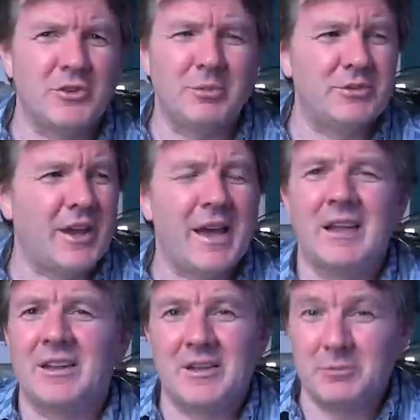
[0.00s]
up to
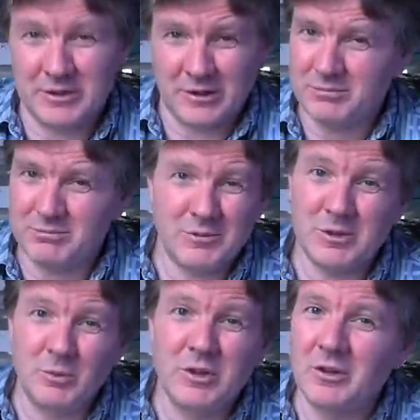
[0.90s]
hell, and it would look,
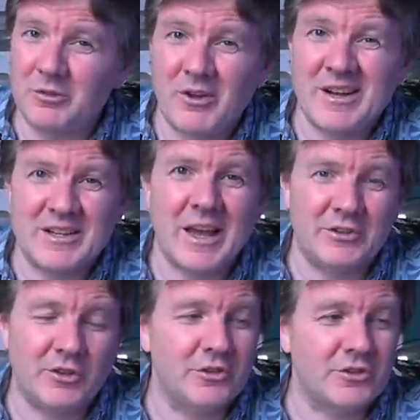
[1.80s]
it wouldn't look very
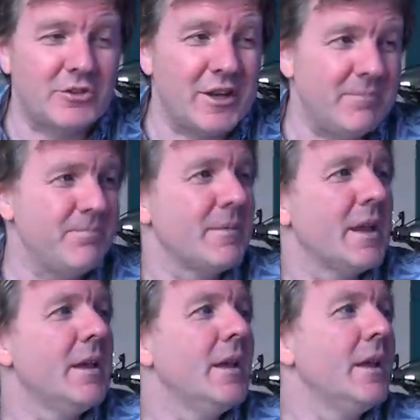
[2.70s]
nice on screen.
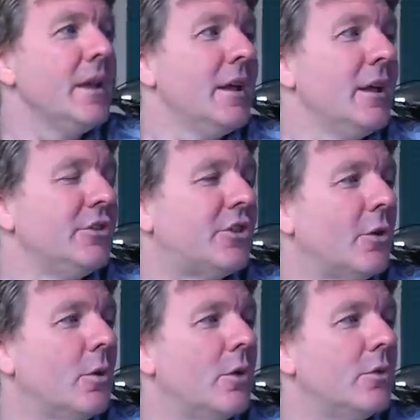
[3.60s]

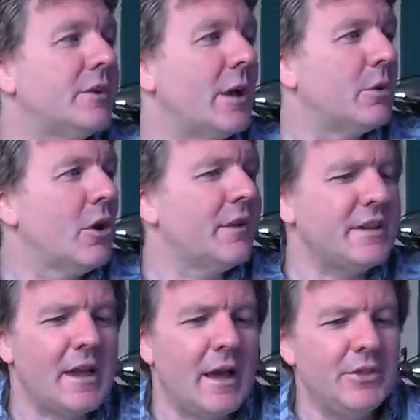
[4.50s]
So yeah, we
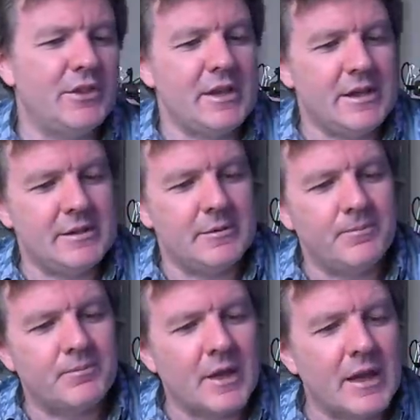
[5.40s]
already had the
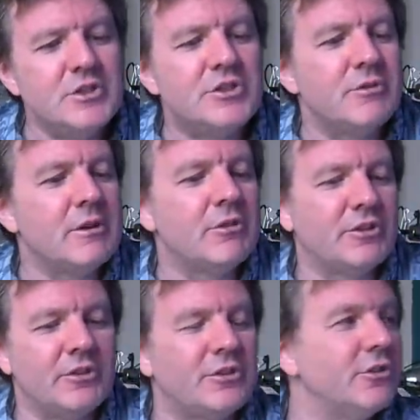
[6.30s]
injury
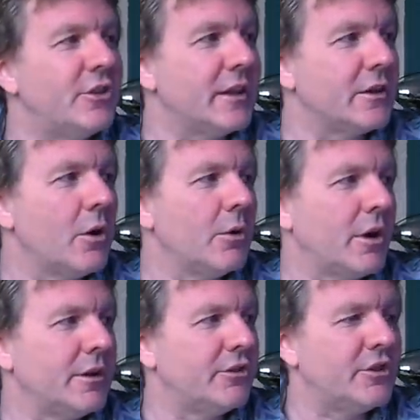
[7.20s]
resistance thing going
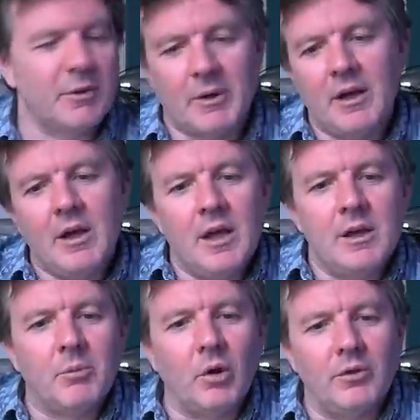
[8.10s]
on in cinema,
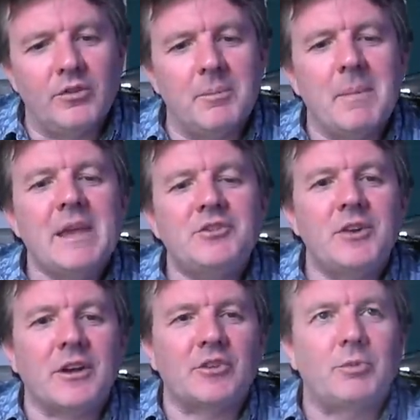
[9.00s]
but the Matrix